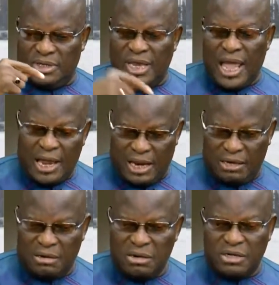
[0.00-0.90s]
they are
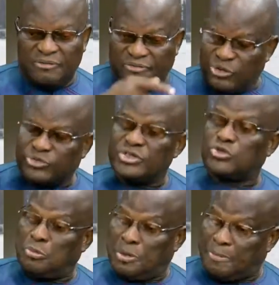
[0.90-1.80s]
refusing
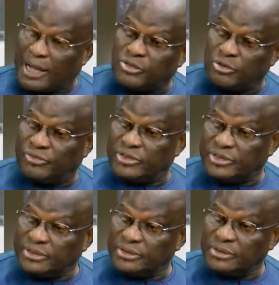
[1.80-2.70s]
to be part of
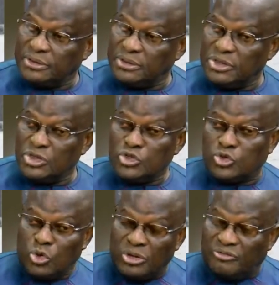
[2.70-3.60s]
it,
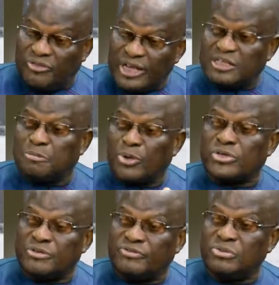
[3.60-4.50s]
to effect
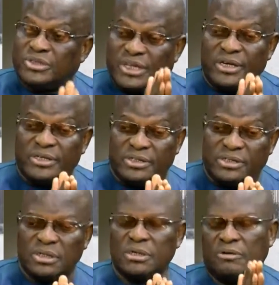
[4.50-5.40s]
possible change
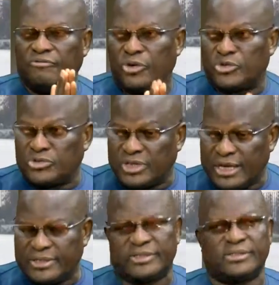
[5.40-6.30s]
for
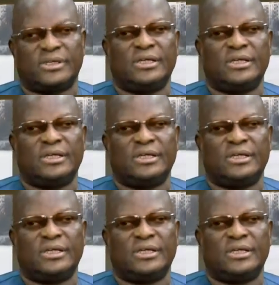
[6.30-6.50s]
society,